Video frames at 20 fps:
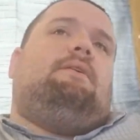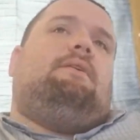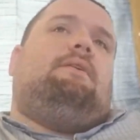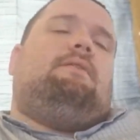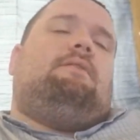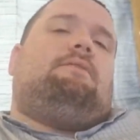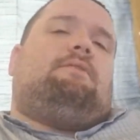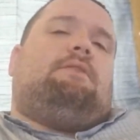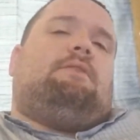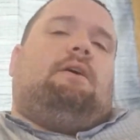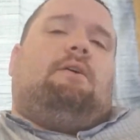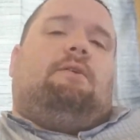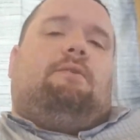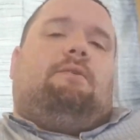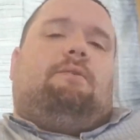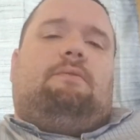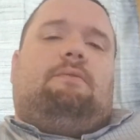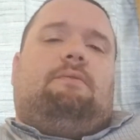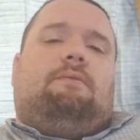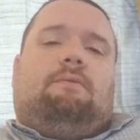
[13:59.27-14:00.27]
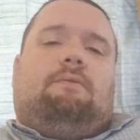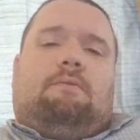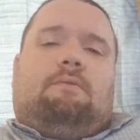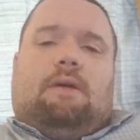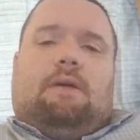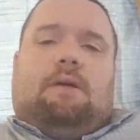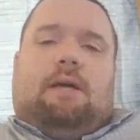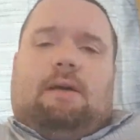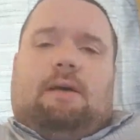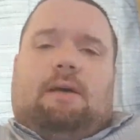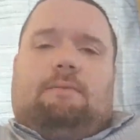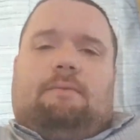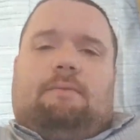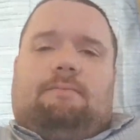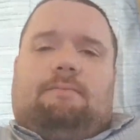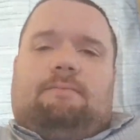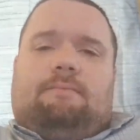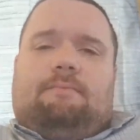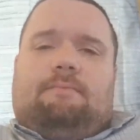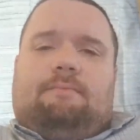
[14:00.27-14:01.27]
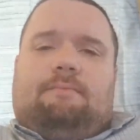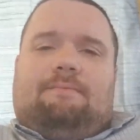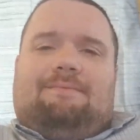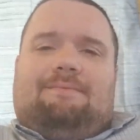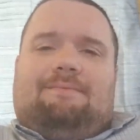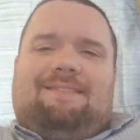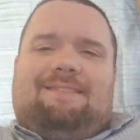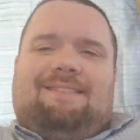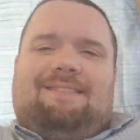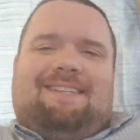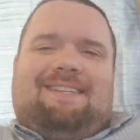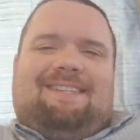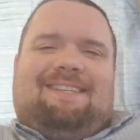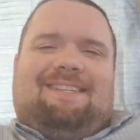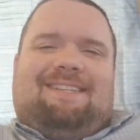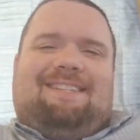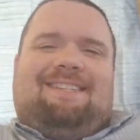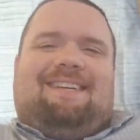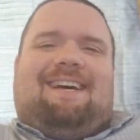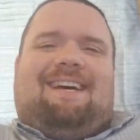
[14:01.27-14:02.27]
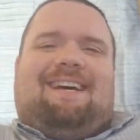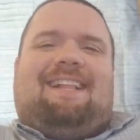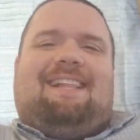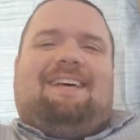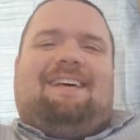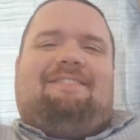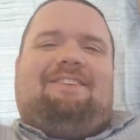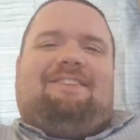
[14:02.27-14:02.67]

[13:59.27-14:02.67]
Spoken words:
So, I love you